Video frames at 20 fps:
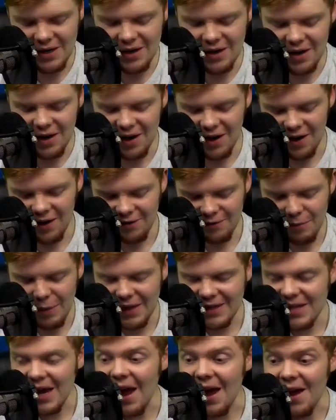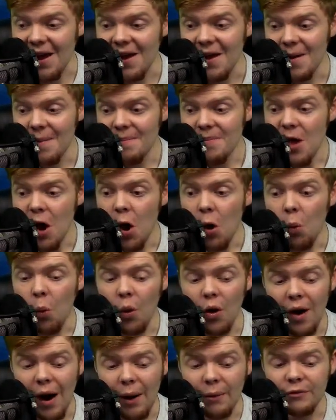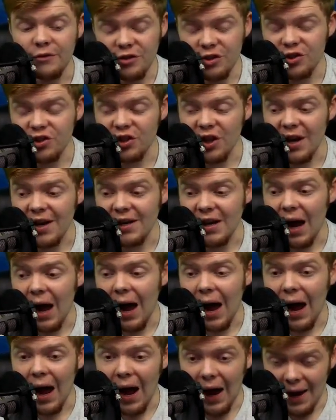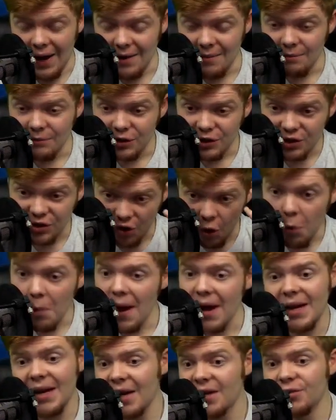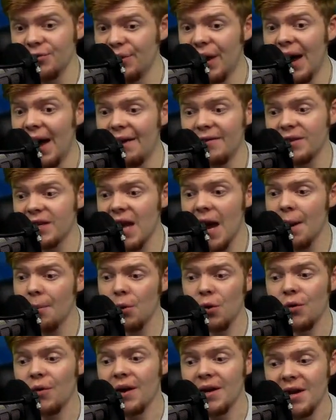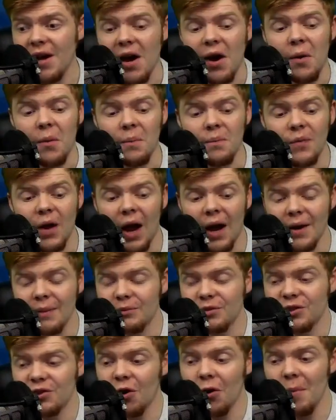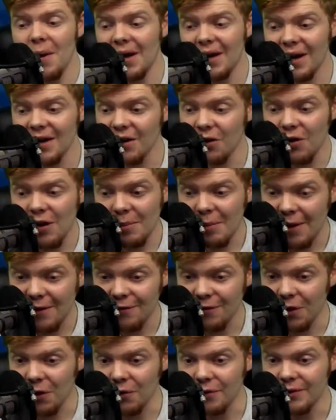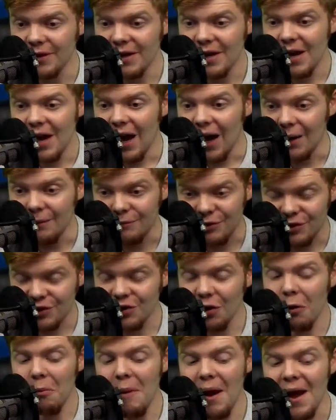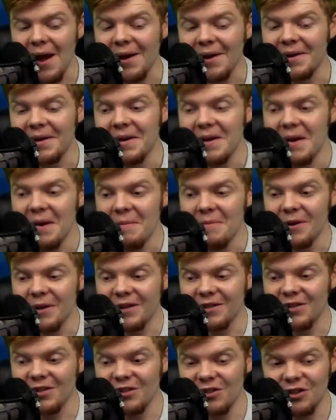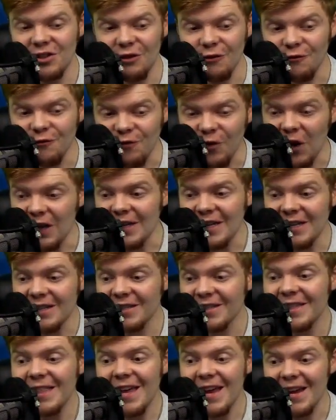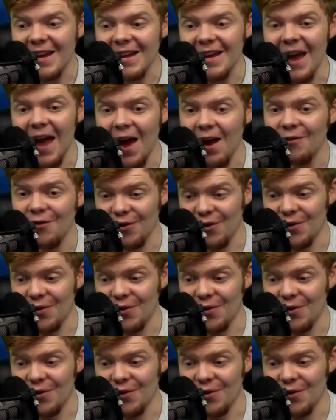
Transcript: of my day where I was just like, I am so mad I do not have a camera right now. I am so mad I don't have my phone. I'm so mad because this is the funniest thing ever.